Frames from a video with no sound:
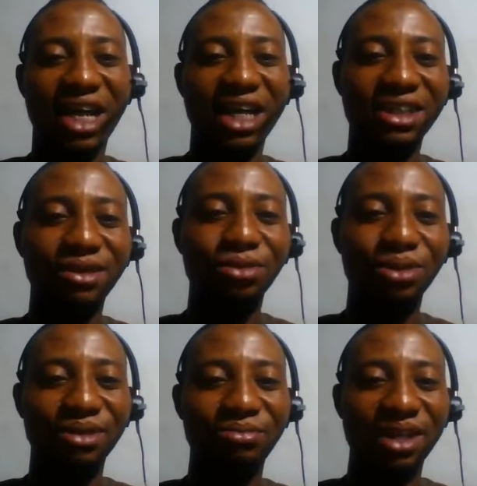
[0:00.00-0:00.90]
attempt
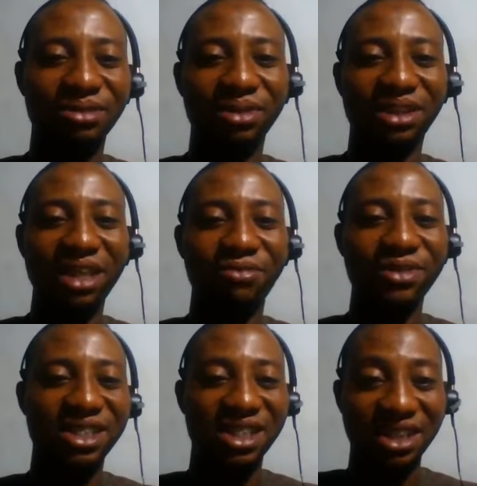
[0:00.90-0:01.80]
to give me Mr.
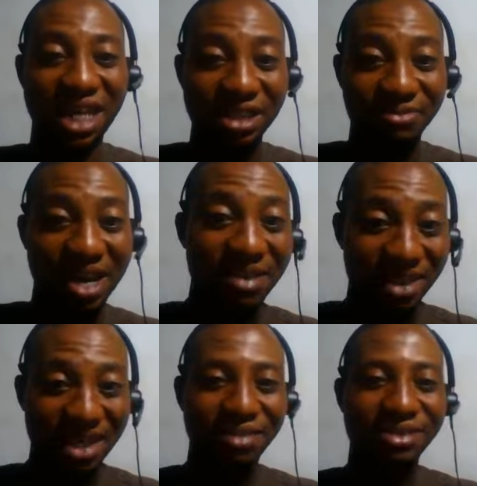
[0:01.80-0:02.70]
Abis the 95
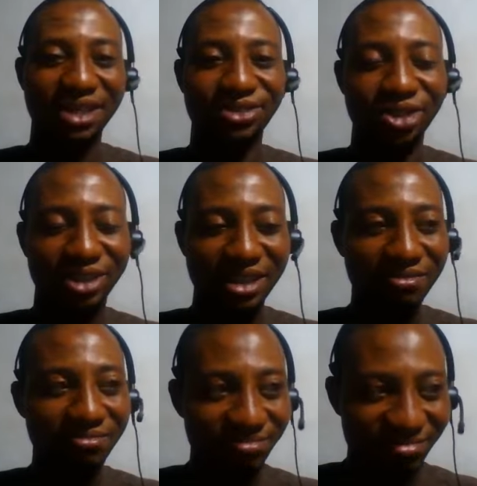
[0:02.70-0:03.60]
naira. Mr. Abis just say,
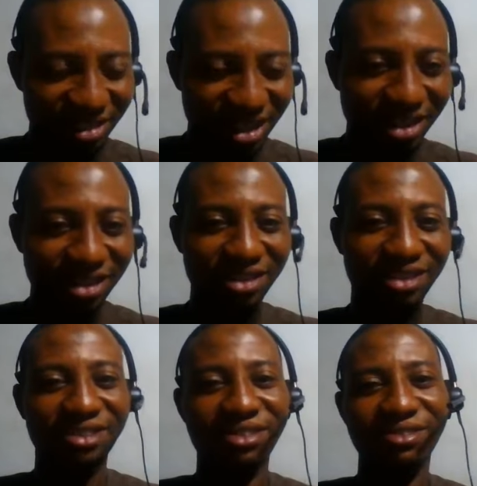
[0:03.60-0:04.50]
take
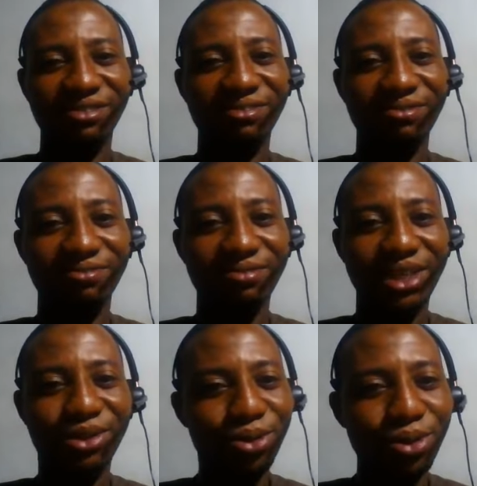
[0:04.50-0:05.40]
it.
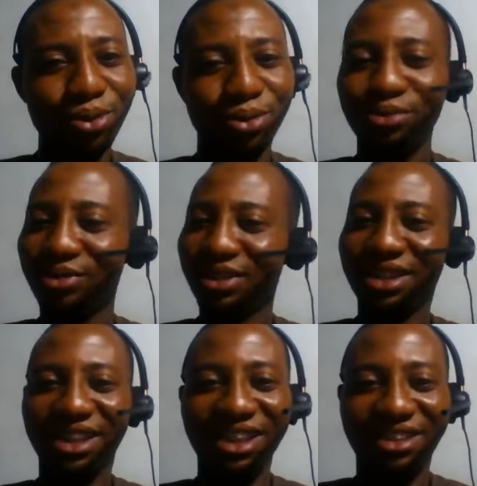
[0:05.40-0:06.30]
You know,
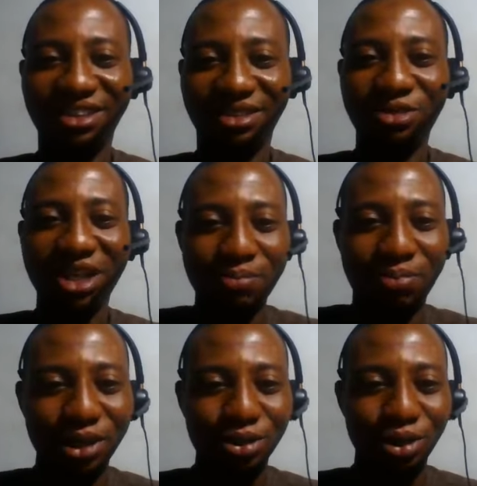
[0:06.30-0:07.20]
it's very
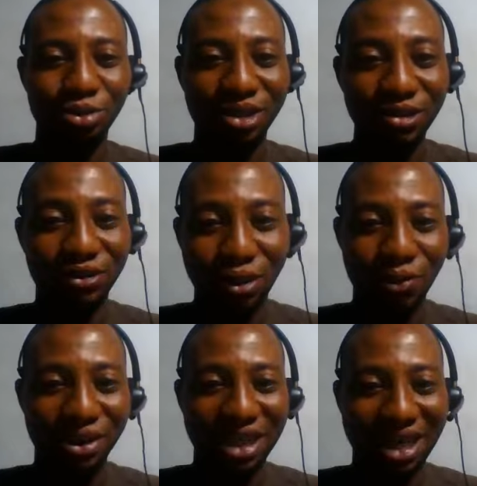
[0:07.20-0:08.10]
pleasure to give
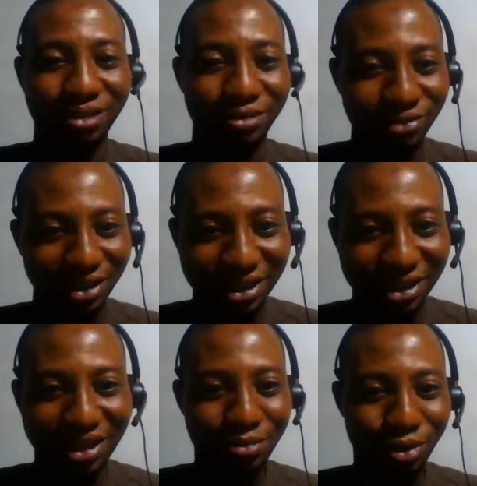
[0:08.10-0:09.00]
someone that kind of
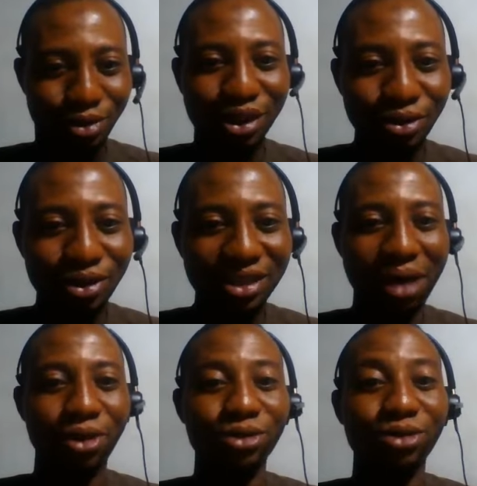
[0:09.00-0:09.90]
money because you know the
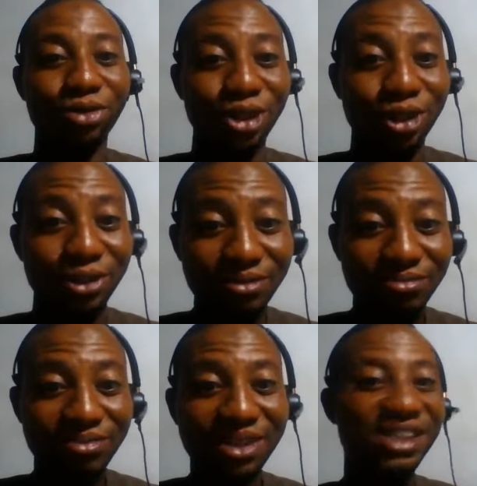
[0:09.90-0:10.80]
amount of sun
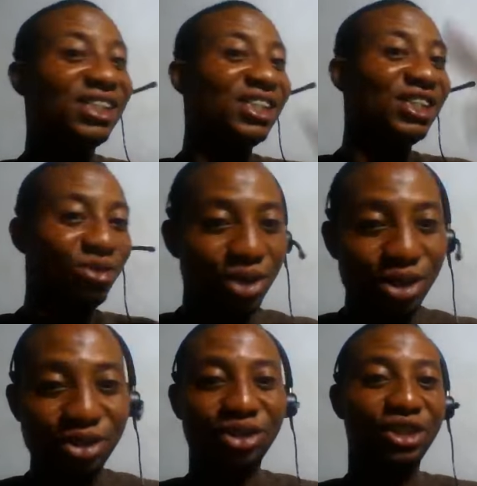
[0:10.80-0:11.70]

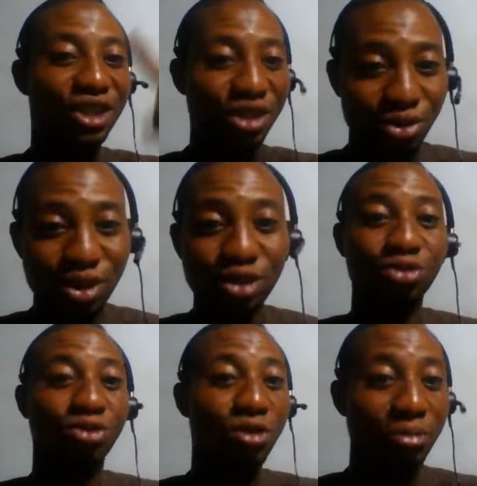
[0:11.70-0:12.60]
she is going
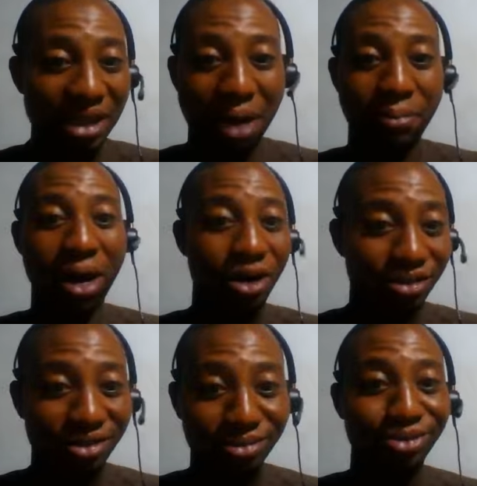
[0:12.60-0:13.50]
to roaming
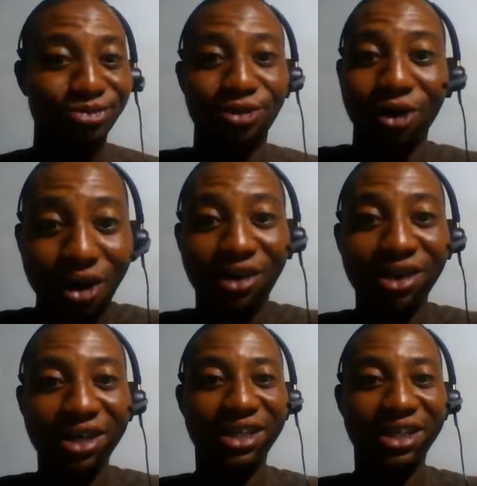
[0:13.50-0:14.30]
about before